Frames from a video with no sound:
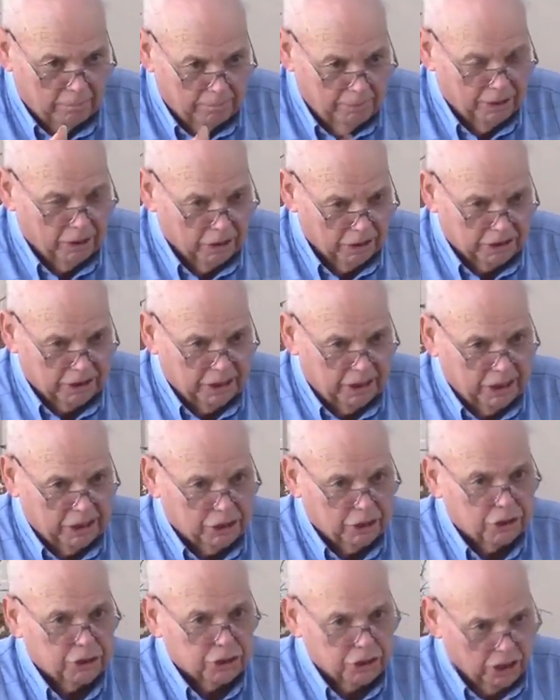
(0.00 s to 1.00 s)
ability
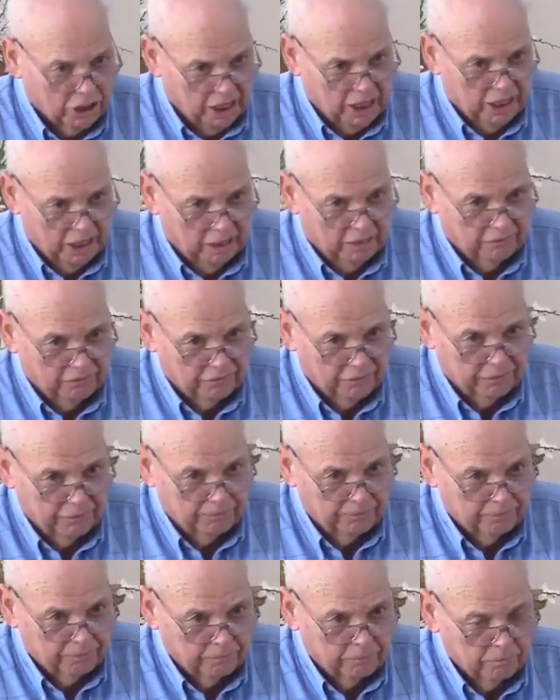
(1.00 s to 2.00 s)
to save.
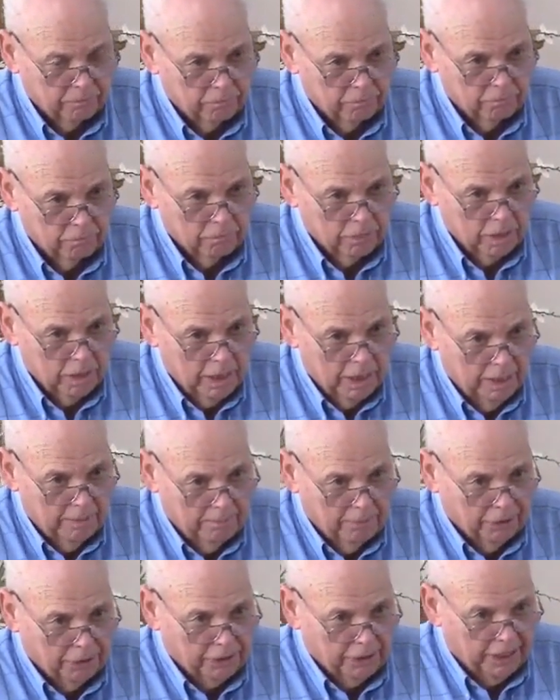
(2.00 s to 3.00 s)
Amen.
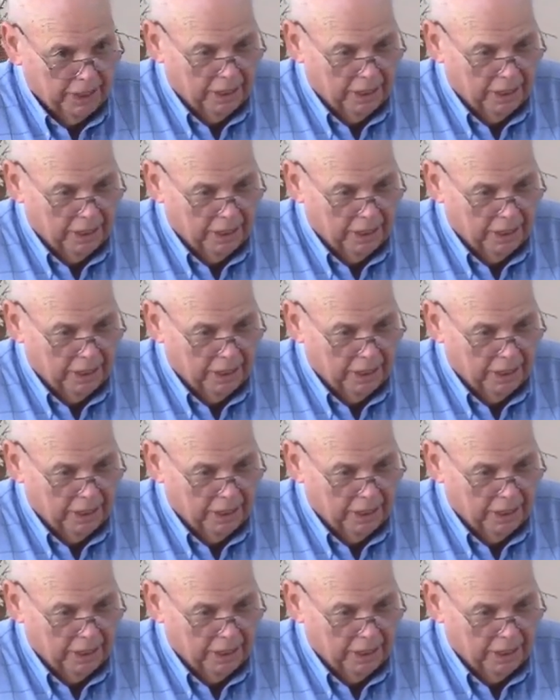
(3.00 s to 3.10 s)
But